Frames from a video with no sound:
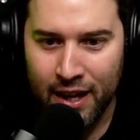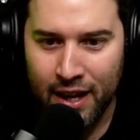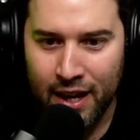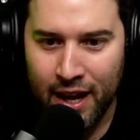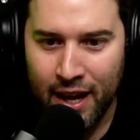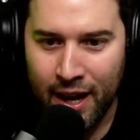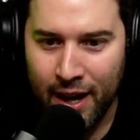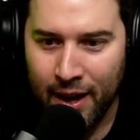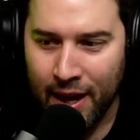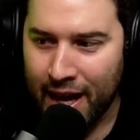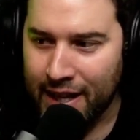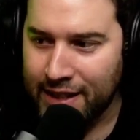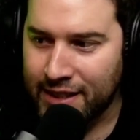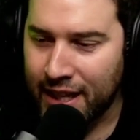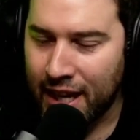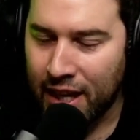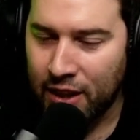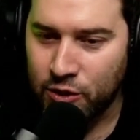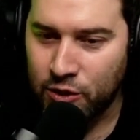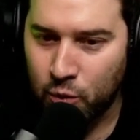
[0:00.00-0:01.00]

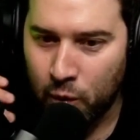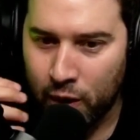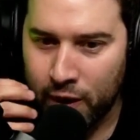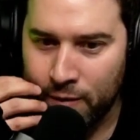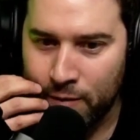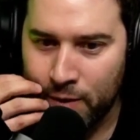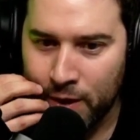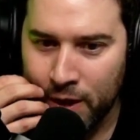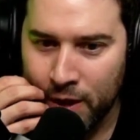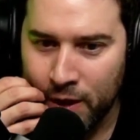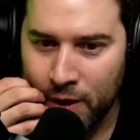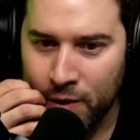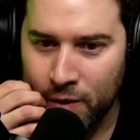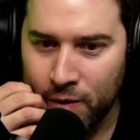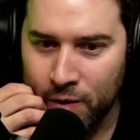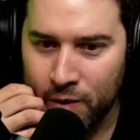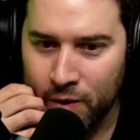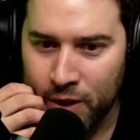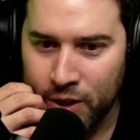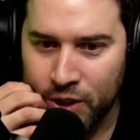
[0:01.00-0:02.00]
SNL is one of the
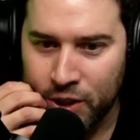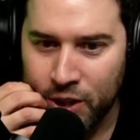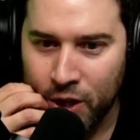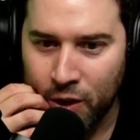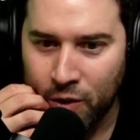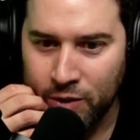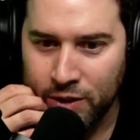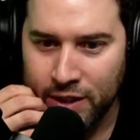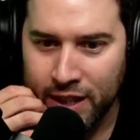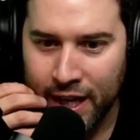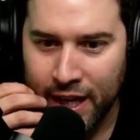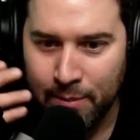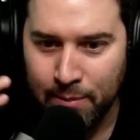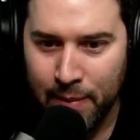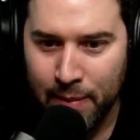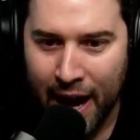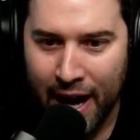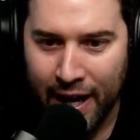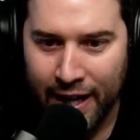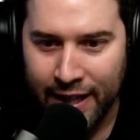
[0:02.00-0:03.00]
shows that
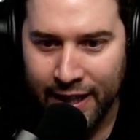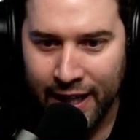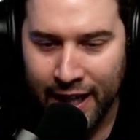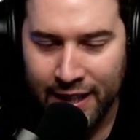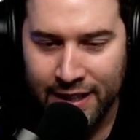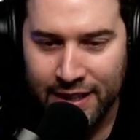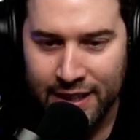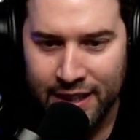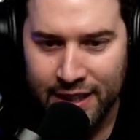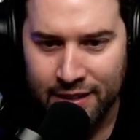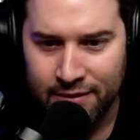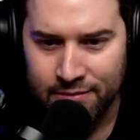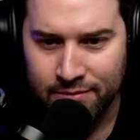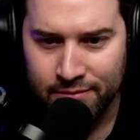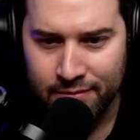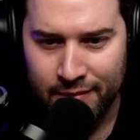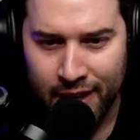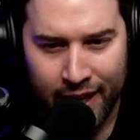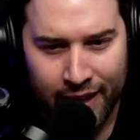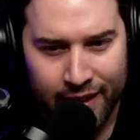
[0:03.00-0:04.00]
back in
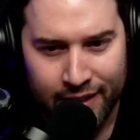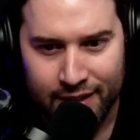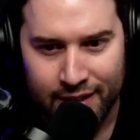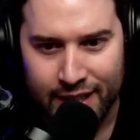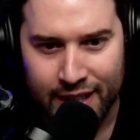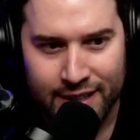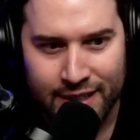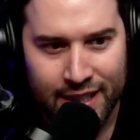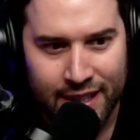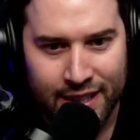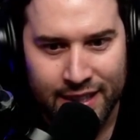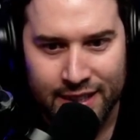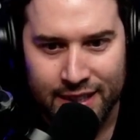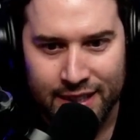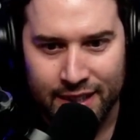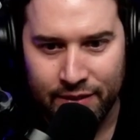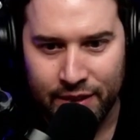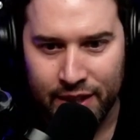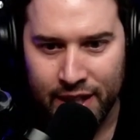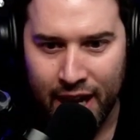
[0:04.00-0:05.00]

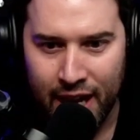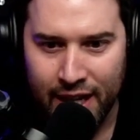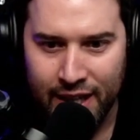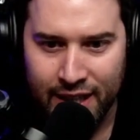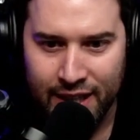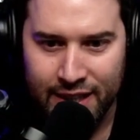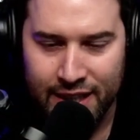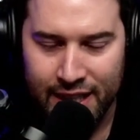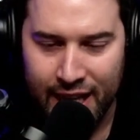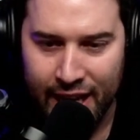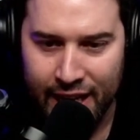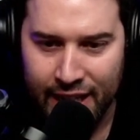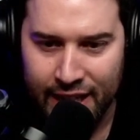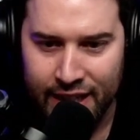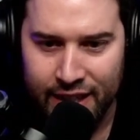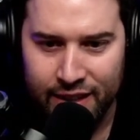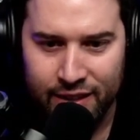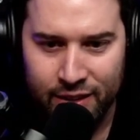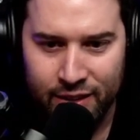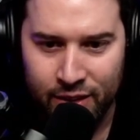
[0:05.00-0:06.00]
1979,
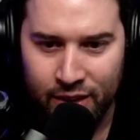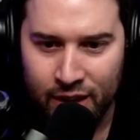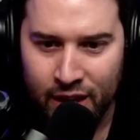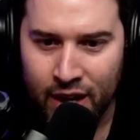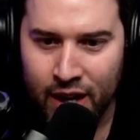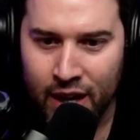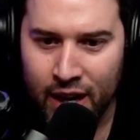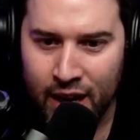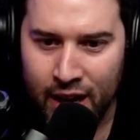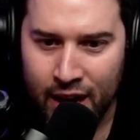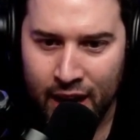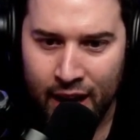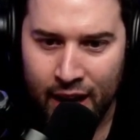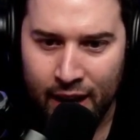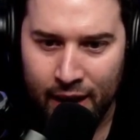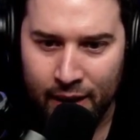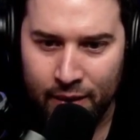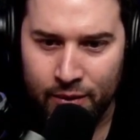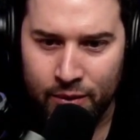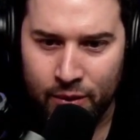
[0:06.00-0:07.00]
1980,
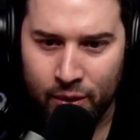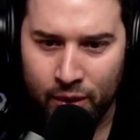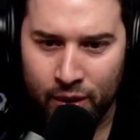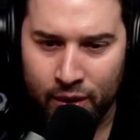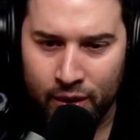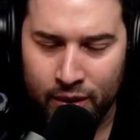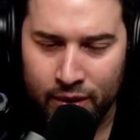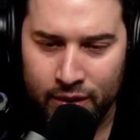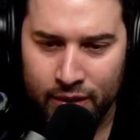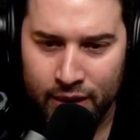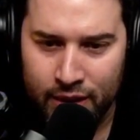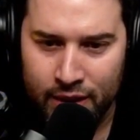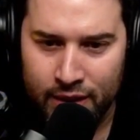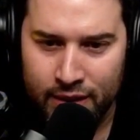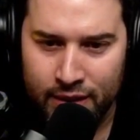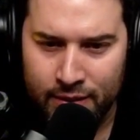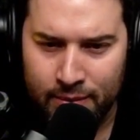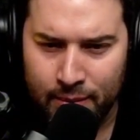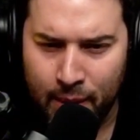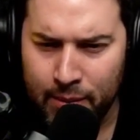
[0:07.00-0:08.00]
or
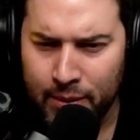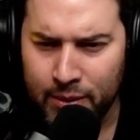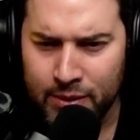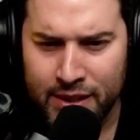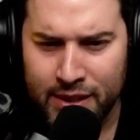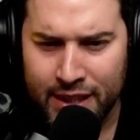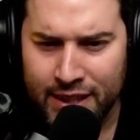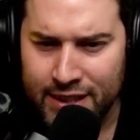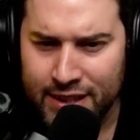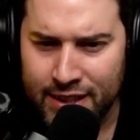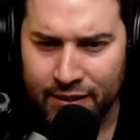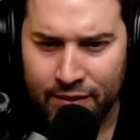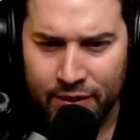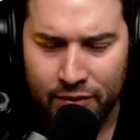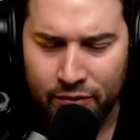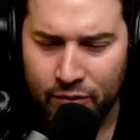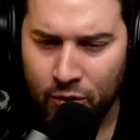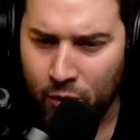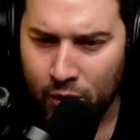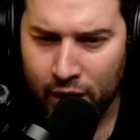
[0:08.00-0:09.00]
maybe it was
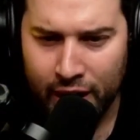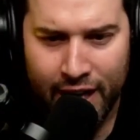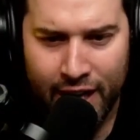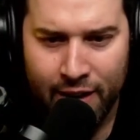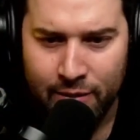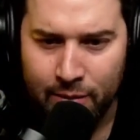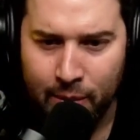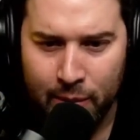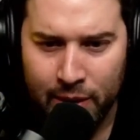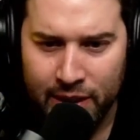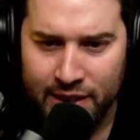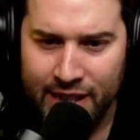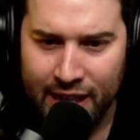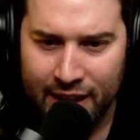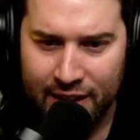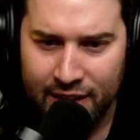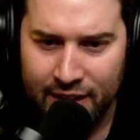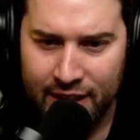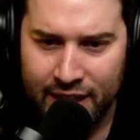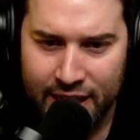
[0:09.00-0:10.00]
1974. I can't remember
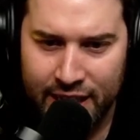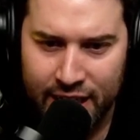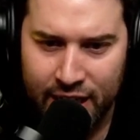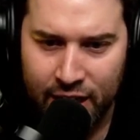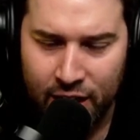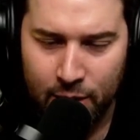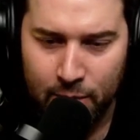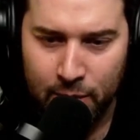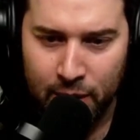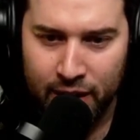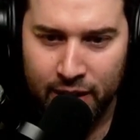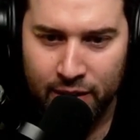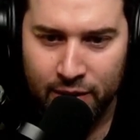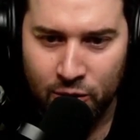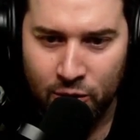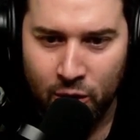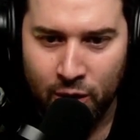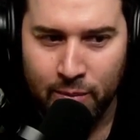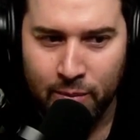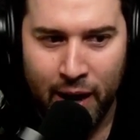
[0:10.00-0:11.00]
exactly the year, but
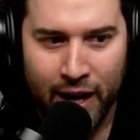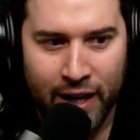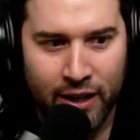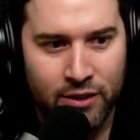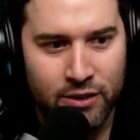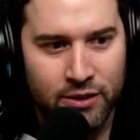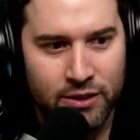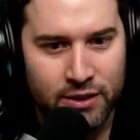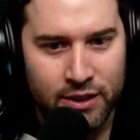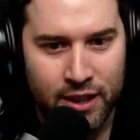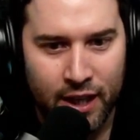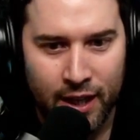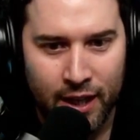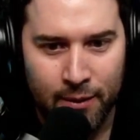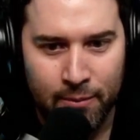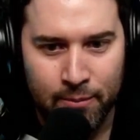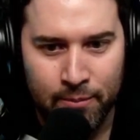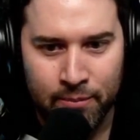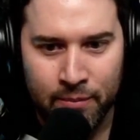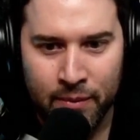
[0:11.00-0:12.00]
Lorne Michaels
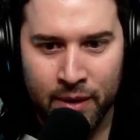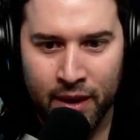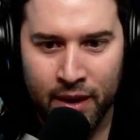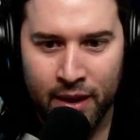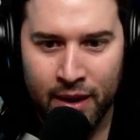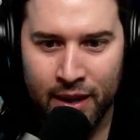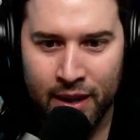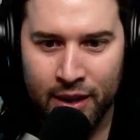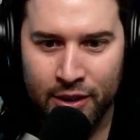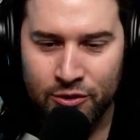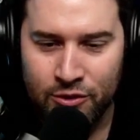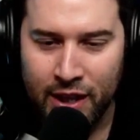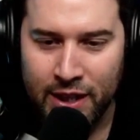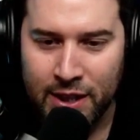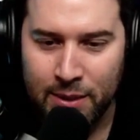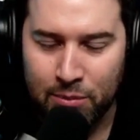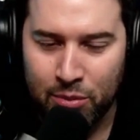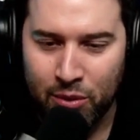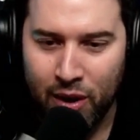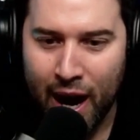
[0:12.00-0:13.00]
tried to
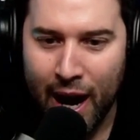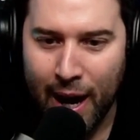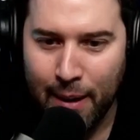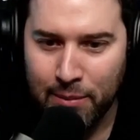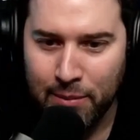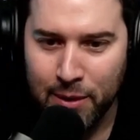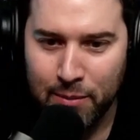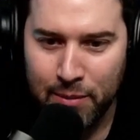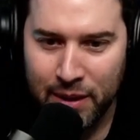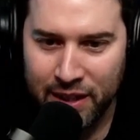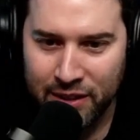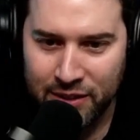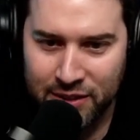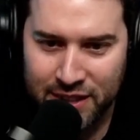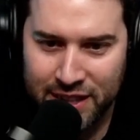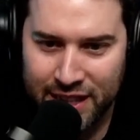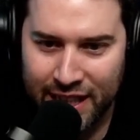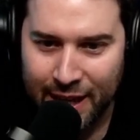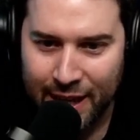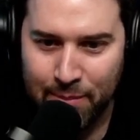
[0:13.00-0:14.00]
bribe the Beatles
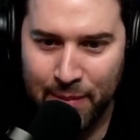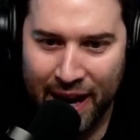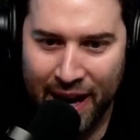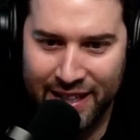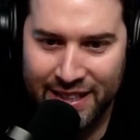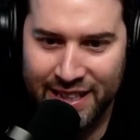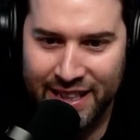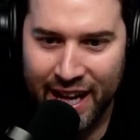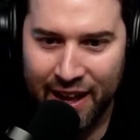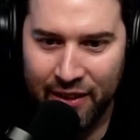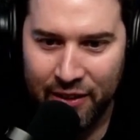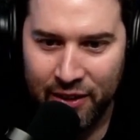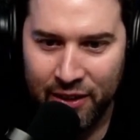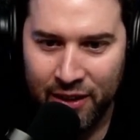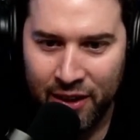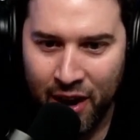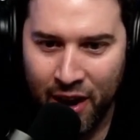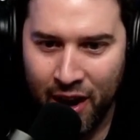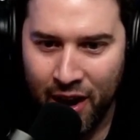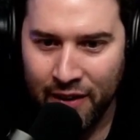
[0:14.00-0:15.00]
to get back
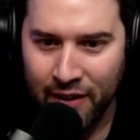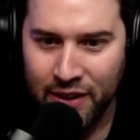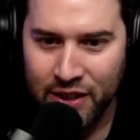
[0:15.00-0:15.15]
together on the